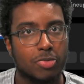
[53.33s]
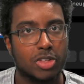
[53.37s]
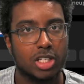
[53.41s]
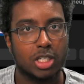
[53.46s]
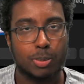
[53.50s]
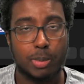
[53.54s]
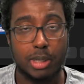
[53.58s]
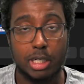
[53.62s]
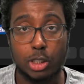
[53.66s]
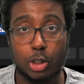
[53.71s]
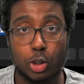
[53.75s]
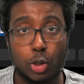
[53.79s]

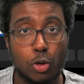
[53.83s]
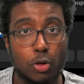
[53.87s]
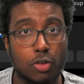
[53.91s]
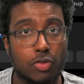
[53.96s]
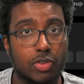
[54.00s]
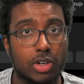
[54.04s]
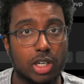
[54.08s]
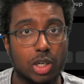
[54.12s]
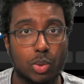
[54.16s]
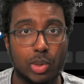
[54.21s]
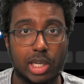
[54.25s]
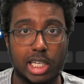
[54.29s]
Been
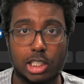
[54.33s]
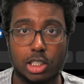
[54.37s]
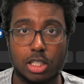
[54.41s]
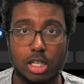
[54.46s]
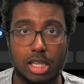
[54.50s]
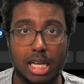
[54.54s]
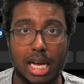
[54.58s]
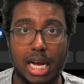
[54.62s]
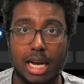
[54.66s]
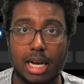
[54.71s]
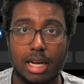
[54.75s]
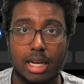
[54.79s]
2-3 weeks of
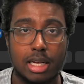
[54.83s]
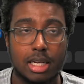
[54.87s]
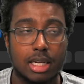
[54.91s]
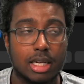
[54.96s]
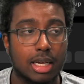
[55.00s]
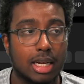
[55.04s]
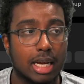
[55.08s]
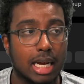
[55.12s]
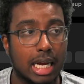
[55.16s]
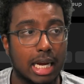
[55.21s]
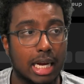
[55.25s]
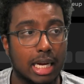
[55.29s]
that.
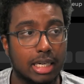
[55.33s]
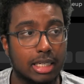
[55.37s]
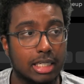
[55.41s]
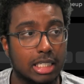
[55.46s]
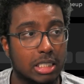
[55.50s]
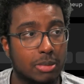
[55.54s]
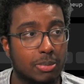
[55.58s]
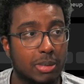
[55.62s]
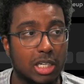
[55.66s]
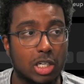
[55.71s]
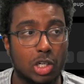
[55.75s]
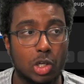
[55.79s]
And there's
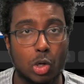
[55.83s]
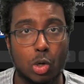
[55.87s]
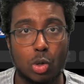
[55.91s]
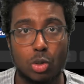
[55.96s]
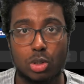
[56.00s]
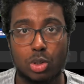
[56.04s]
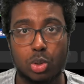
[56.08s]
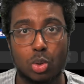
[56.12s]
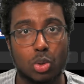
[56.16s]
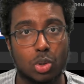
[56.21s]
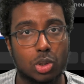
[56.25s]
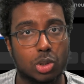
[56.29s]
been no
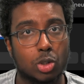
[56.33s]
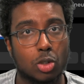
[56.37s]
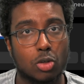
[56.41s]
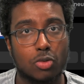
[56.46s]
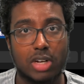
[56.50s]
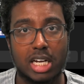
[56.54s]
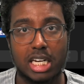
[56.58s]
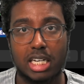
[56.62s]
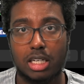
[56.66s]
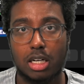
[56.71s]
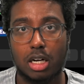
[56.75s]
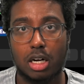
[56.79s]
talks of
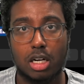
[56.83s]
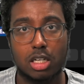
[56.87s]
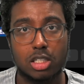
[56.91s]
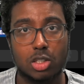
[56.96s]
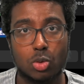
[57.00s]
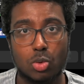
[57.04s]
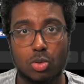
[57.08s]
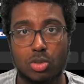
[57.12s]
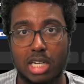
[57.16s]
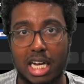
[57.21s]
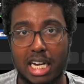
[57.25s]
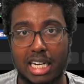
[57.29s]
Arsenal
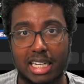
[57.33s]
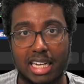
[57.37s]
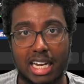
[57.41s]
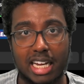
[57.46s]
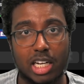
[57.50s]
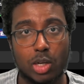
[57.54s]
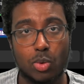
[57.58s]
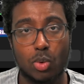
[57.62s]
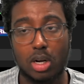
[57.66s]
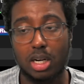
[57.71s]
signing anyone.